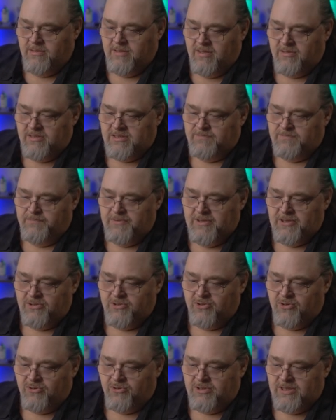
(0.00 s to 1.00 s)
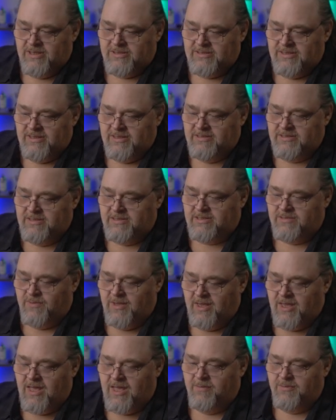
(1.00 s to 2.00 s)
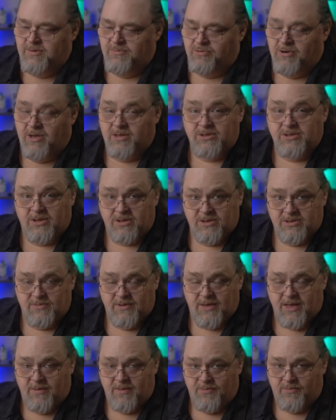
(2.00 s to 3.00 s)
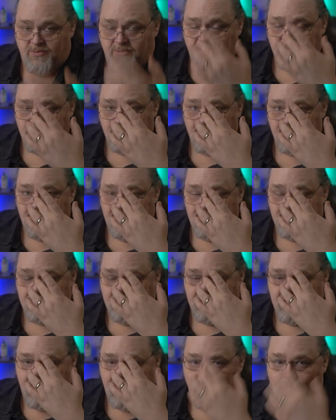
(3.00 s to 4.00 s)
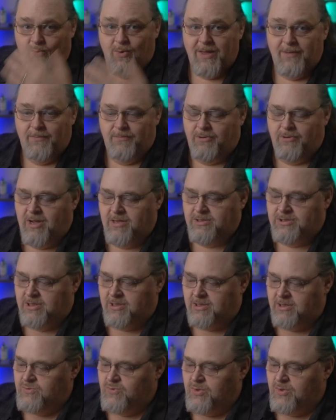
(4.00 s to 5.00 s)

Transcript: Now this builder doesn't exist in my common project because my common project isn't a web project.